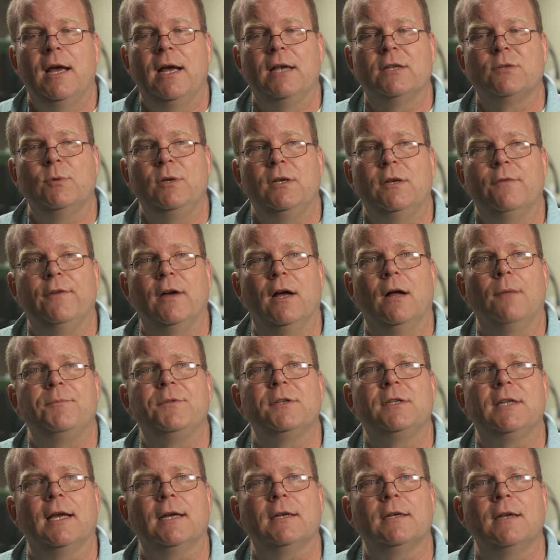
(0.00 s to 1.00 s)
As we develop
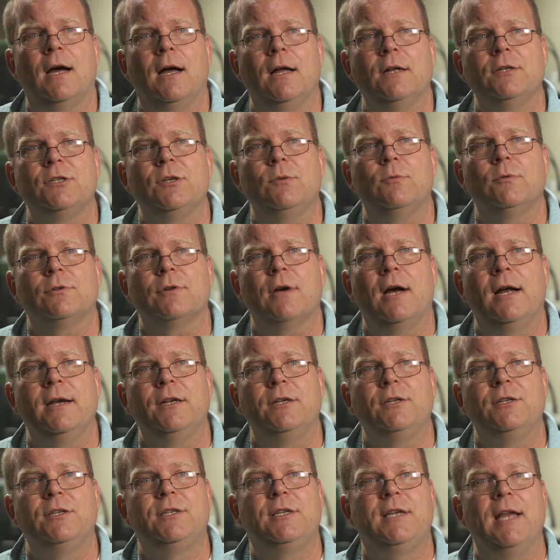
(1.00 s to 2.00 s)
the technology, we're trying
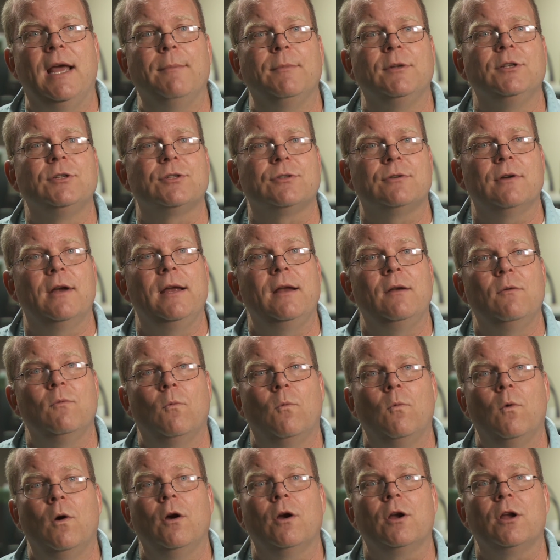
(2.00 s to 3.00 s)
to demonstrate
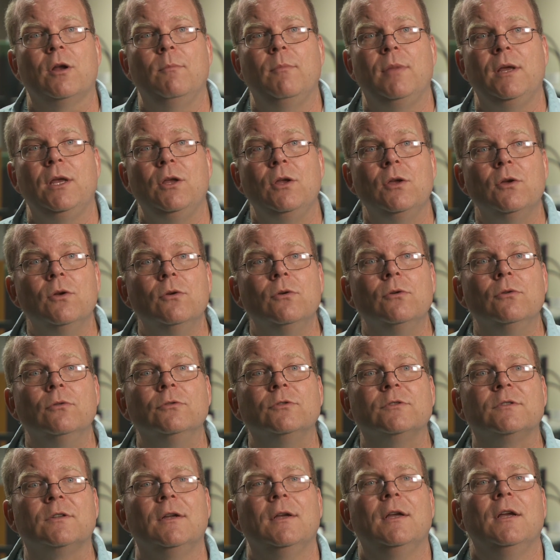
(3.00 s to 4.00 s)
where it can be
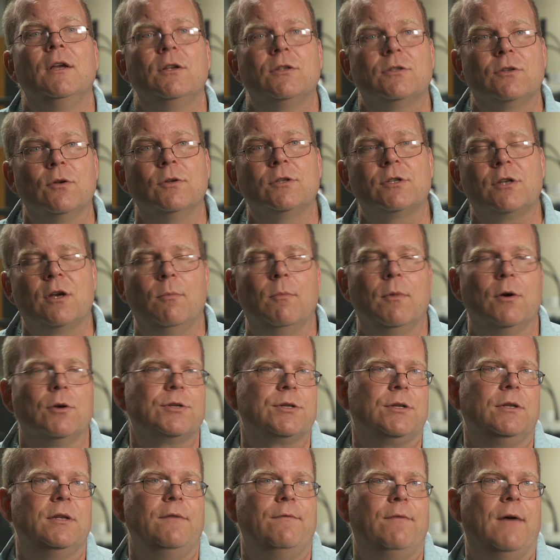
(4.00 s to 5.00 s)
used so it's
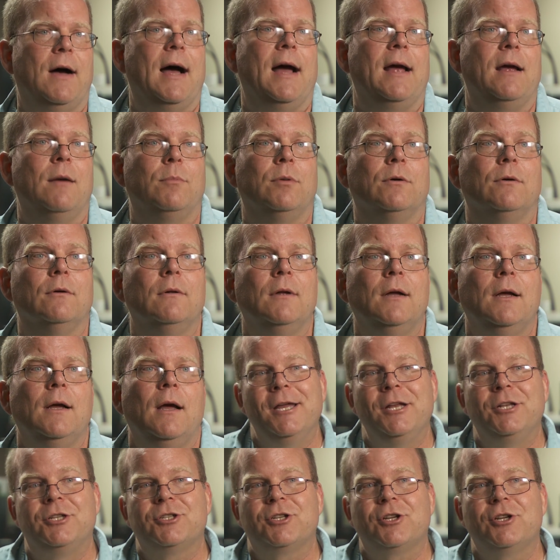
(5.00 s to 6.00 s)
commercially viable.
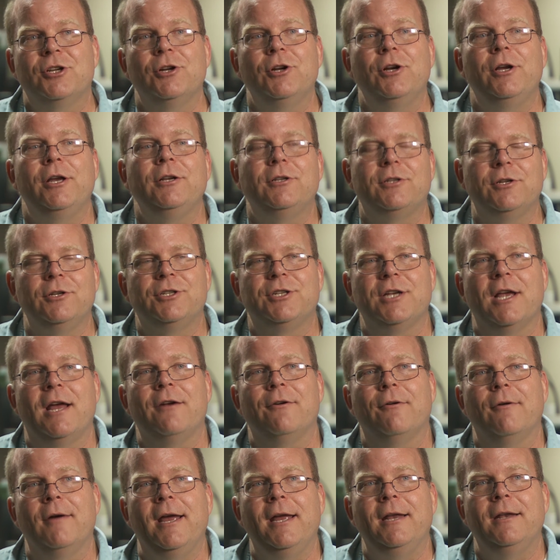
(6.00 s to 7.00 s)
It's going to
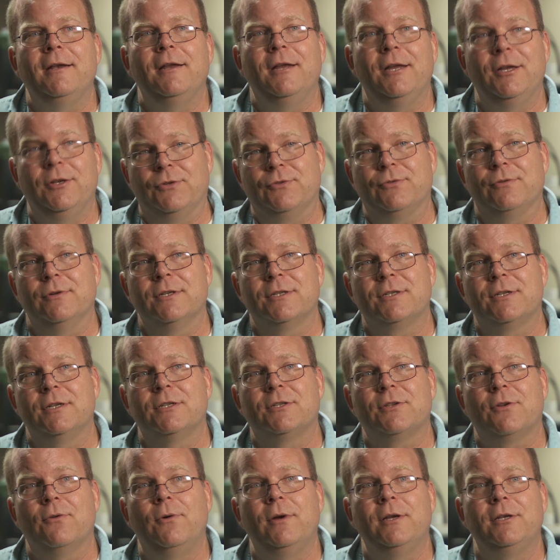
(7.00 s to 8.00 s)
generate interest,
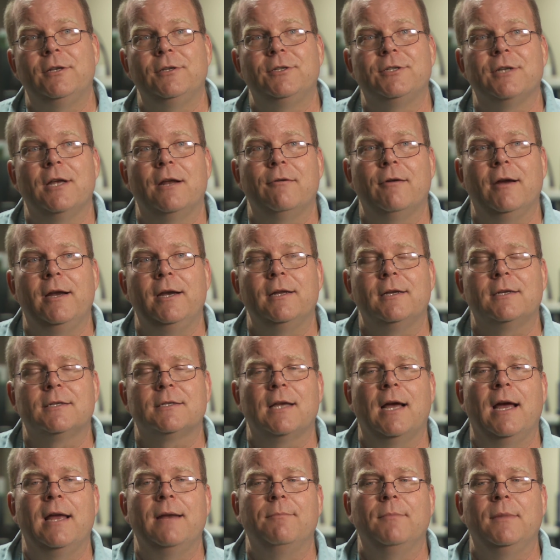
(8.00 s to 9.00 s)
it's going to generate
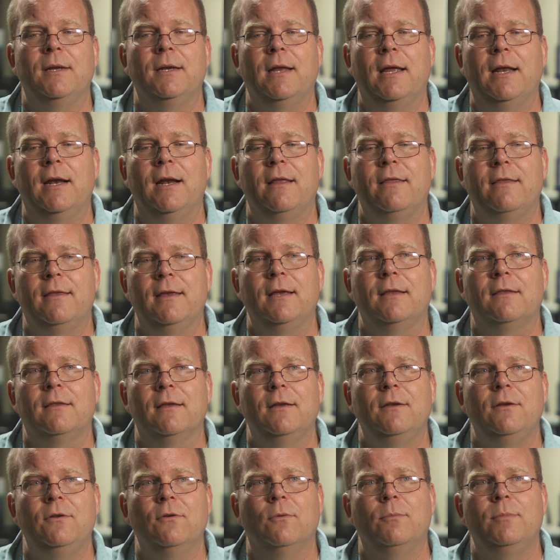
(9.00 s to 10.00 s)
excitement, and I think
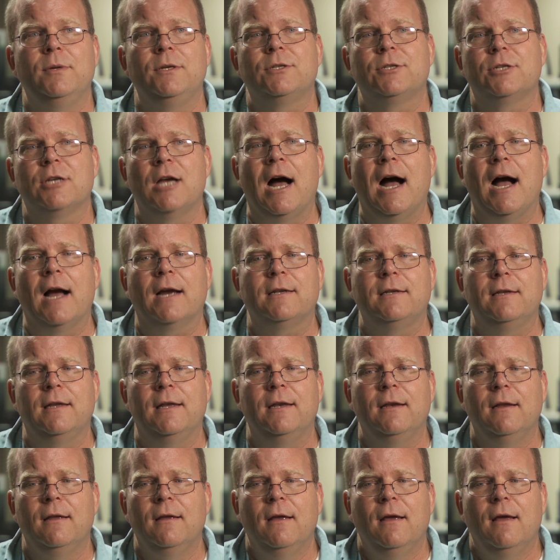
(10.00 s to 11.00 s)
that you'll be shocked
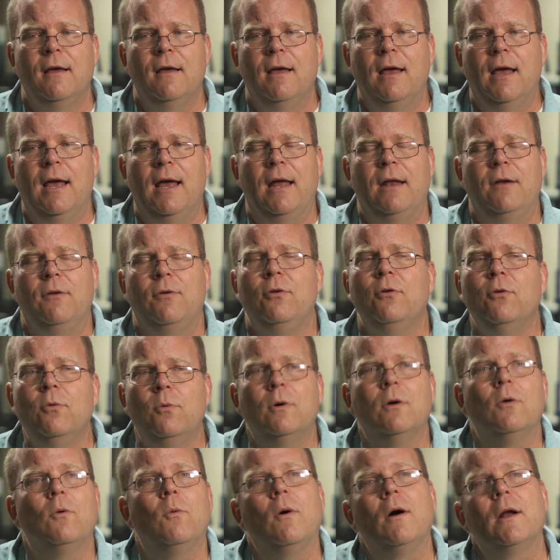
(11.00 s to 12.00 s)
at, at who
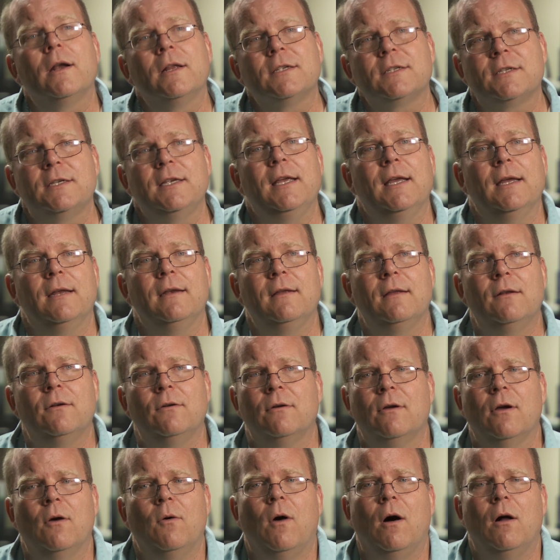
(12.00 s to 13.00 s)
will want to see it.
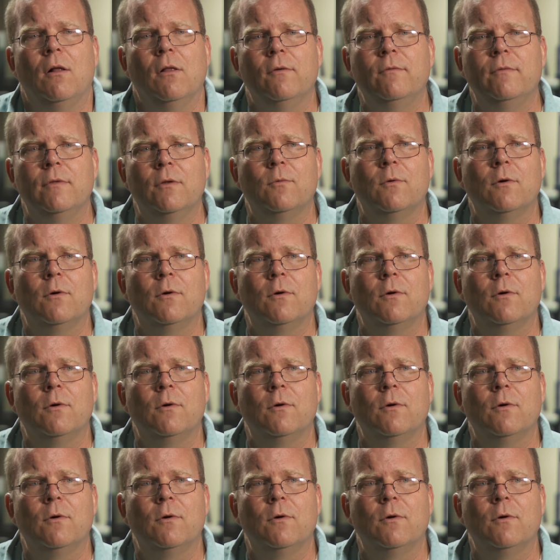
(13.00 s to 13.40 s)
It'll go all over the